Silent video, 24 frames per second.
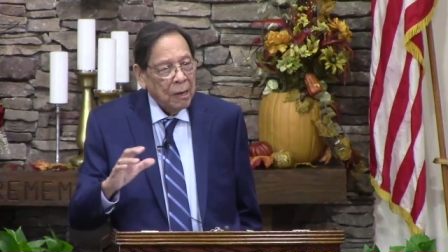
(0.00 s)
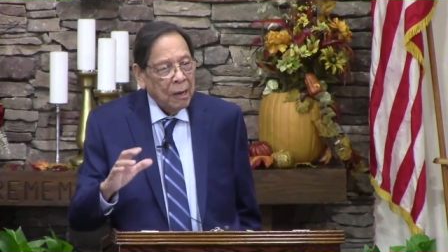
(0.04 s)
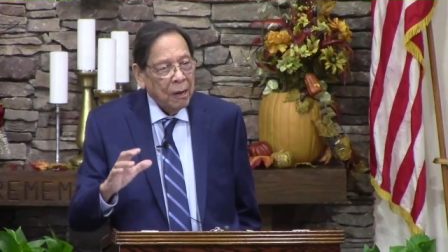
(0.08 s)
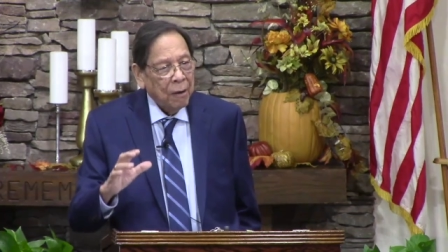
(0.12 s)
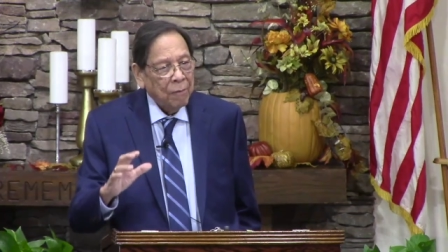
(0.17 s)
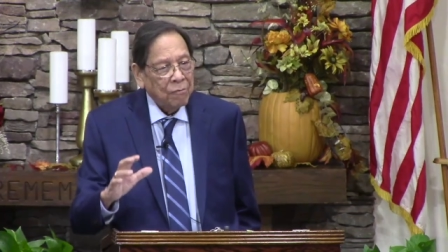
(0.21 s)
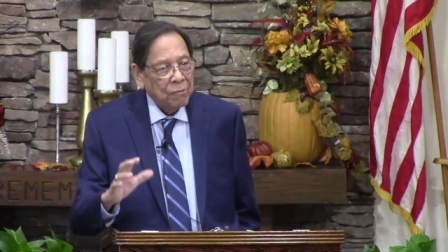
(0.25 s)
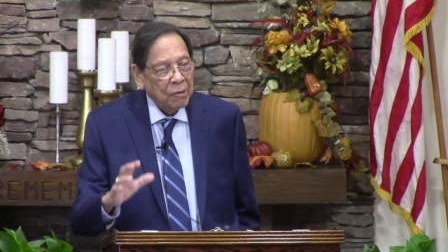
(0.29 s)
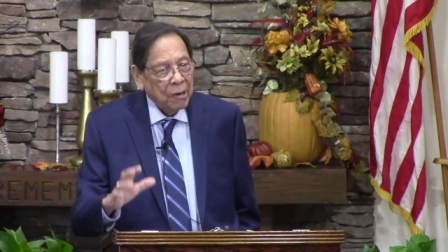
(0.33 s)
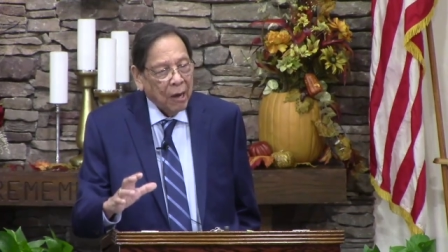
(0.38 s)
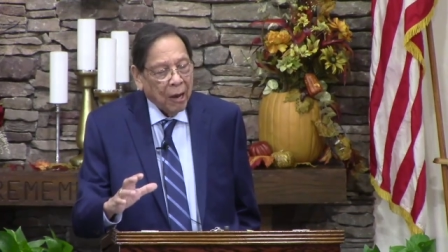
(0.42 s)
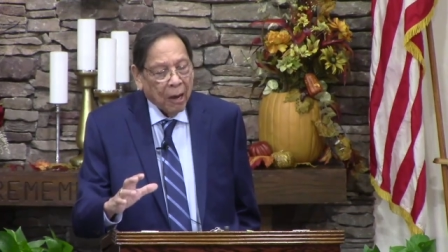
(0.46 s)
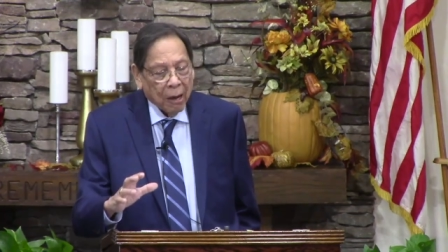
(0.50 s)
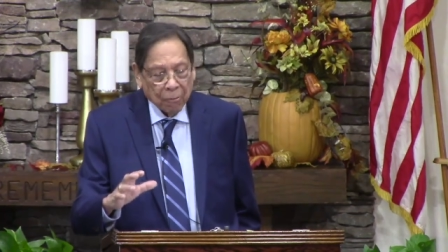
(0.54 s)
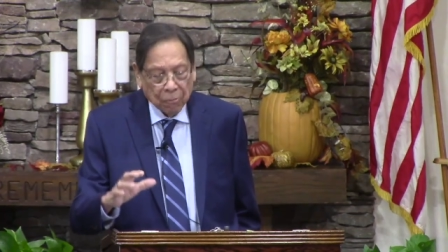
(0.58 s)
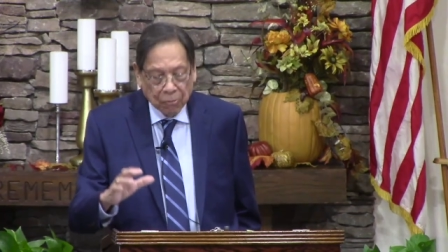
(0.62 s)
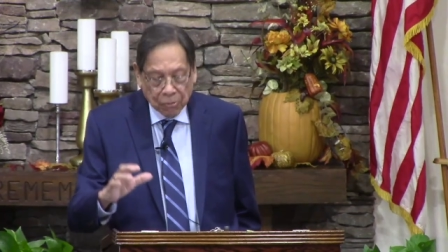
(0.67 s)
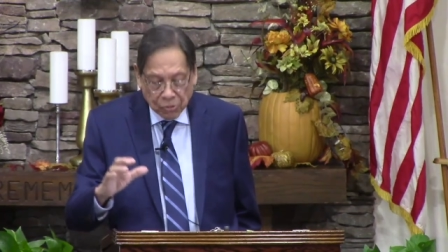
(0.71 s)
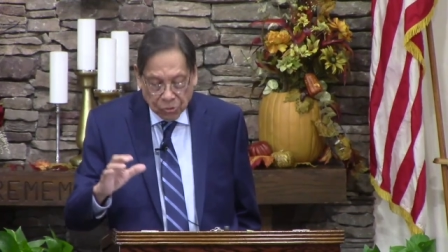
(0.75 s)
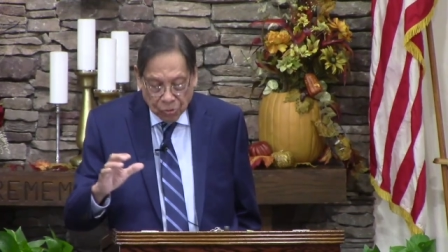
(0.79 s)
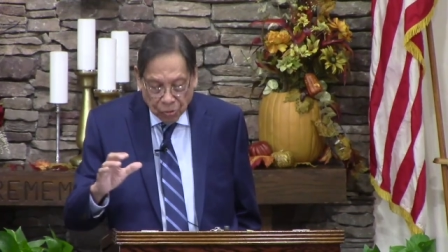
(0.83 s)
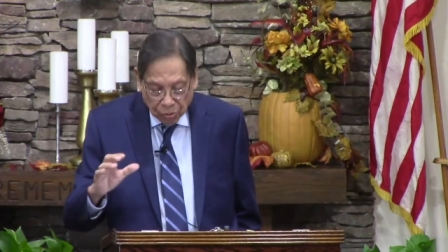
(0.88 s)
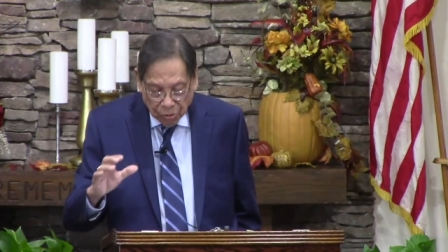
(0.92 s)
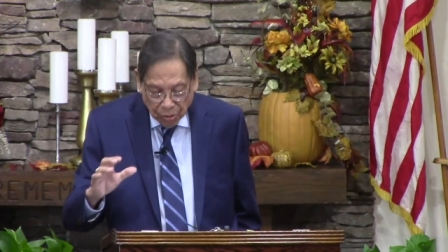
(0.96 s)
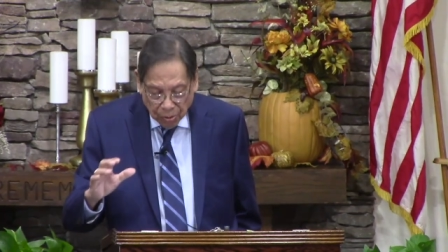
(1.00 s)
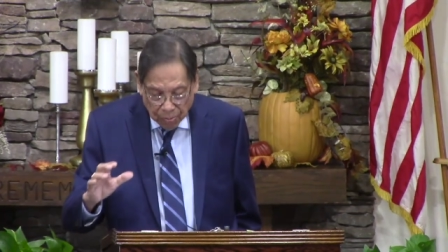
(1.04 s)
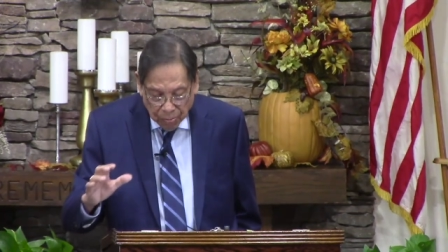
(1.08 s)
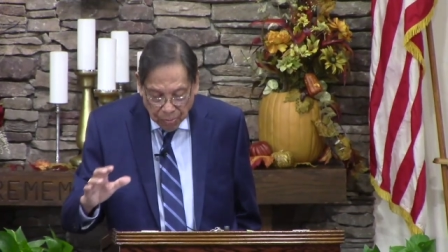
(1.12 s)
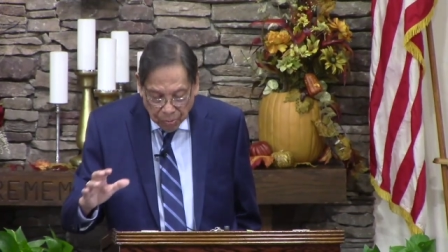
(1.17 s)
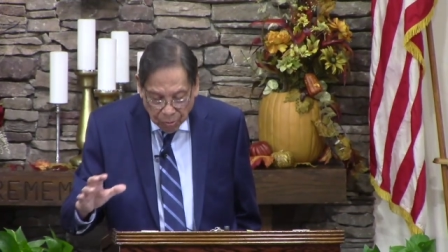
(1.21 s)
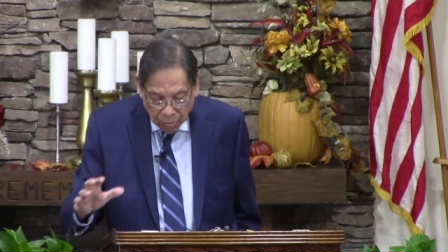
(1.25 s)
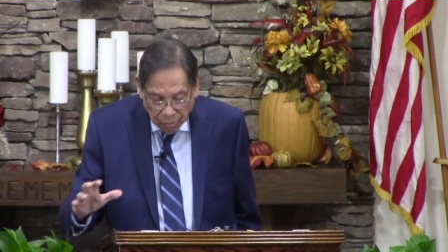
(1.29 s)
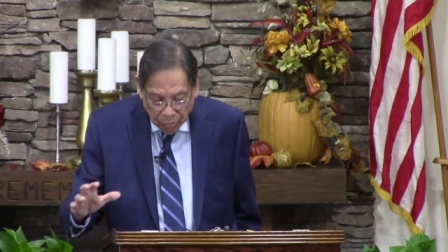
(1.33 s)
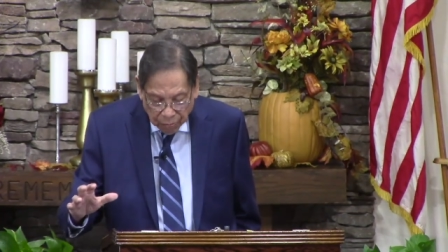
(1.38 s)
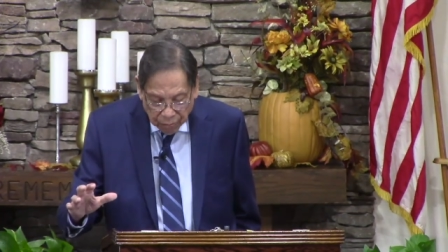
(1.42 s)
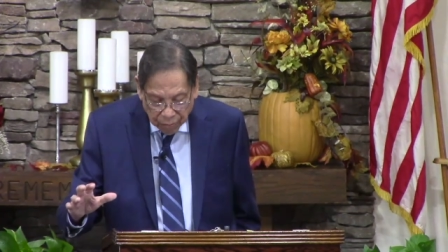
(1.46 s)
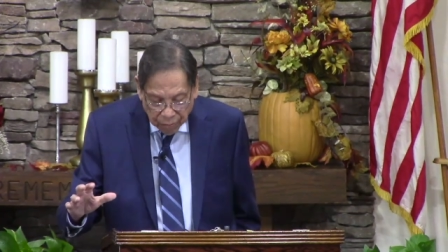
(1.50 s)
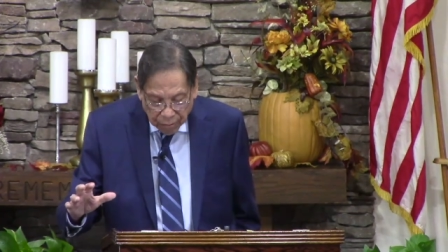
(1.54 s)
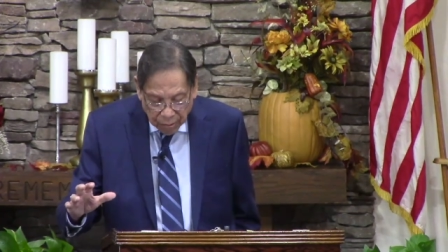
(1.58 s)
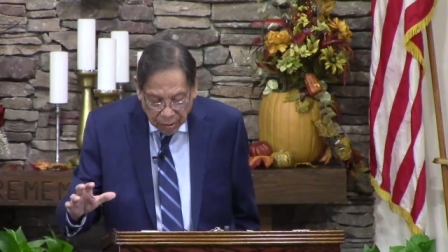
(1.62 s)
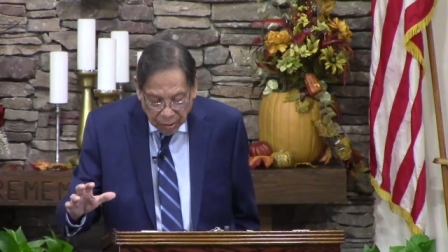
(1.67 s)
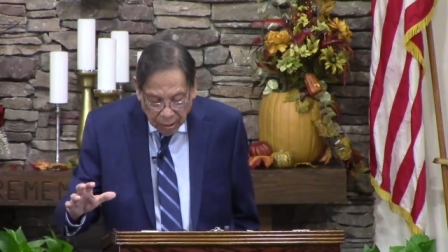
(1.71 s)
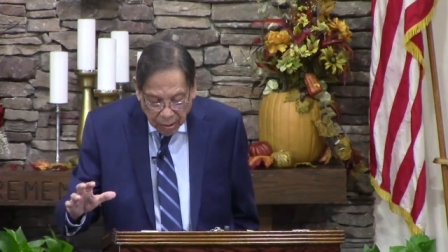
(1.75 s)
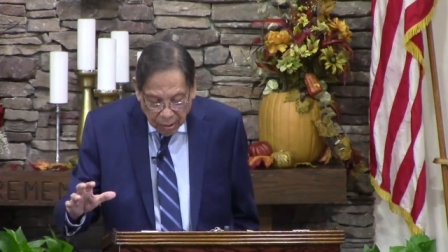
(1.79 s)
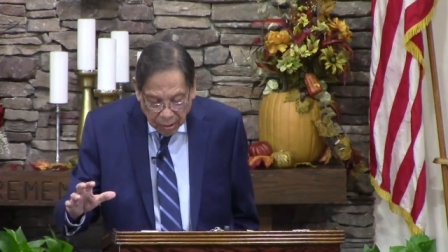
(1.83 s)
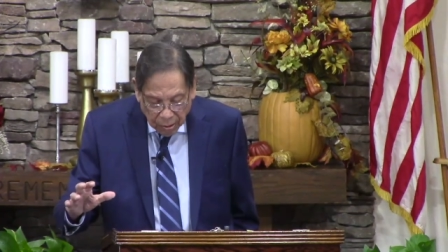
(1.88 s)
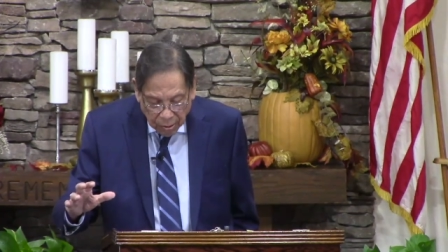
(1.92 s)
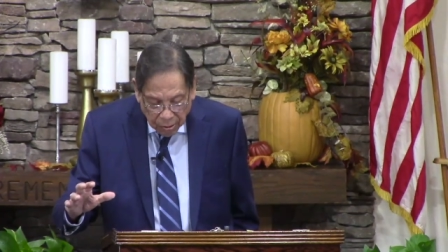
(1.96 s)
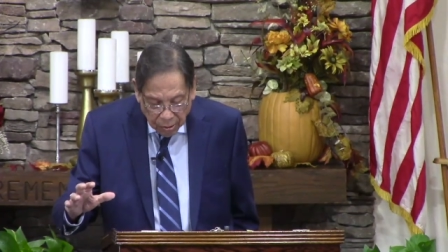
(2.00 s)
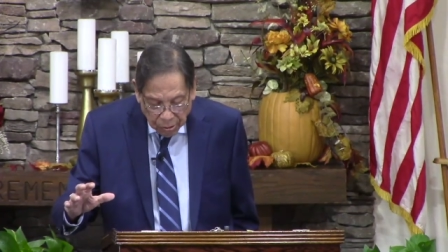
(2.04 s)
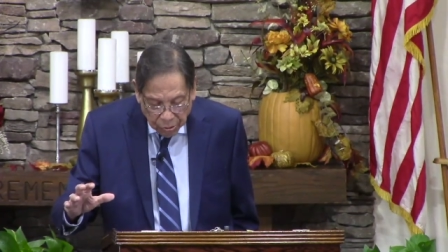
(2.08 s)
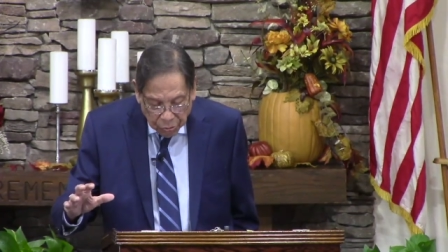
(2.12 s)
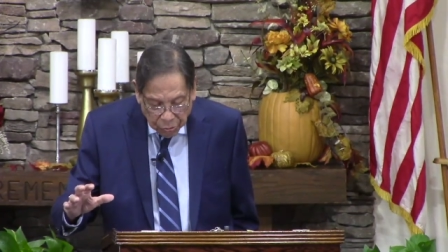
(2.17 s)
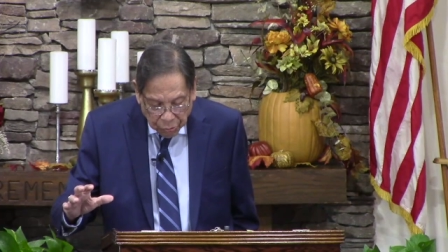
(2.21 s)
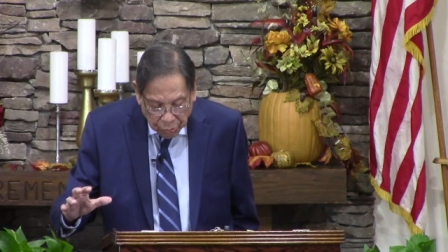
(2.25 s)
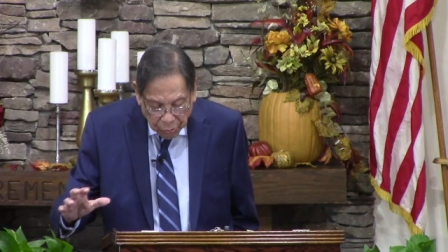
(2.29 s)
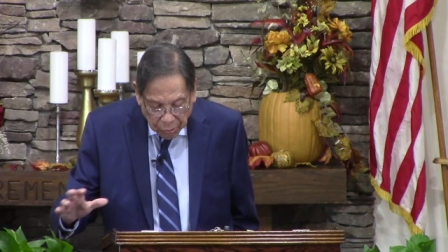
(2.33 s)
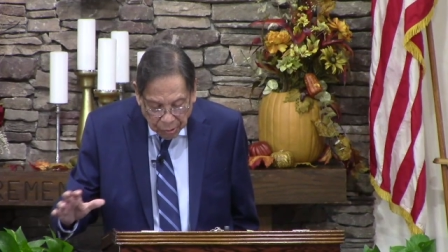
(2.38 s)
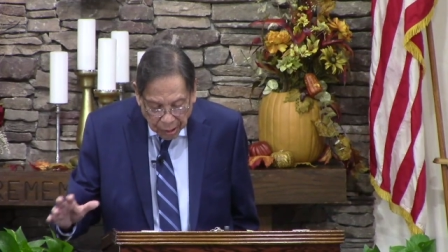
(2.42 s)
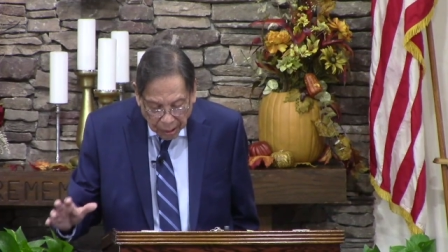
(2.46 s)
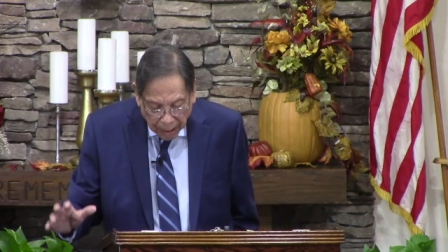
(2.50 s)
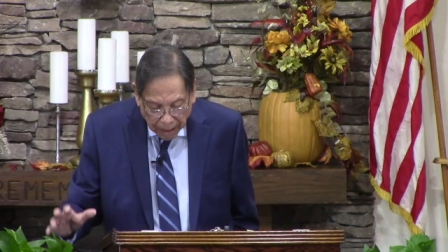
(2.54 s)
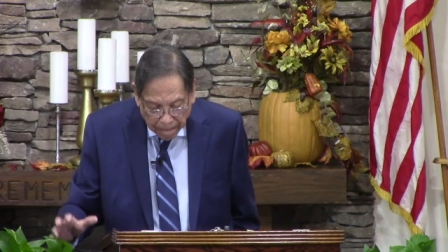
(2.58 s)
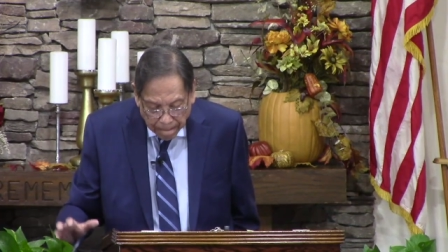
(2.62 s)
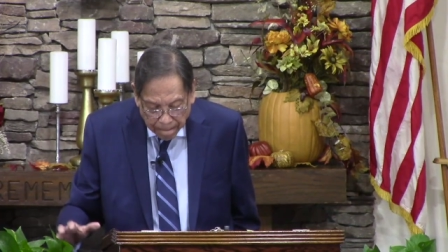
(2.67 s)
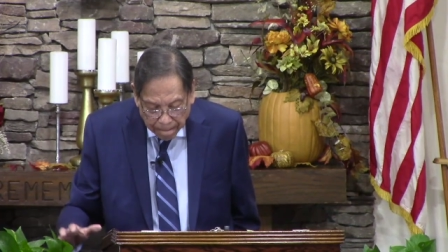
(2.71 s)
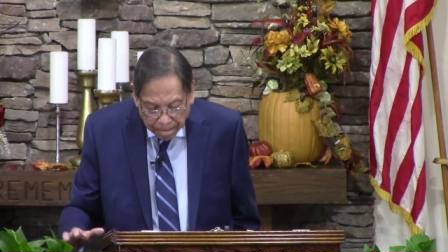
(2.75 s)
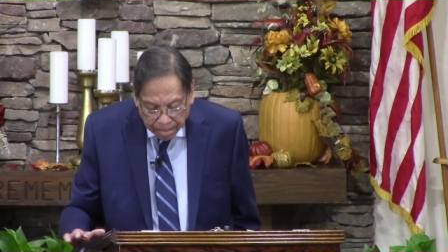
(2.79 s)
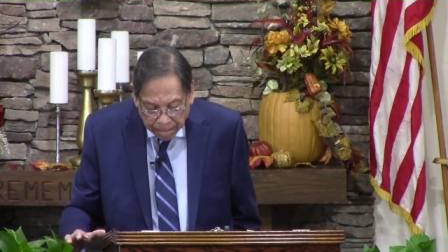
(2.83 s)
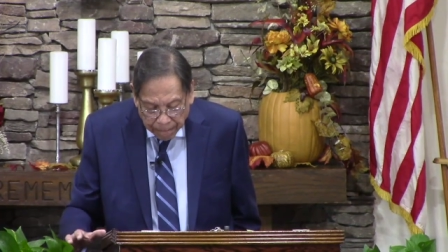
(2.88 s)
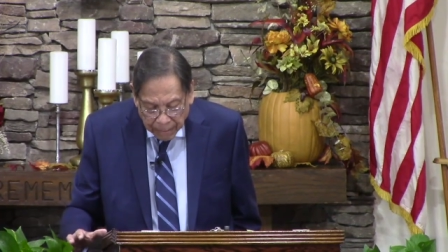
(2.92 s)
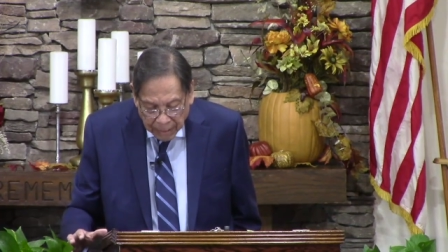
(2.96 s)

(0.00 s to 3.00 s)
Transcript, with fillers: of God was going to move through them.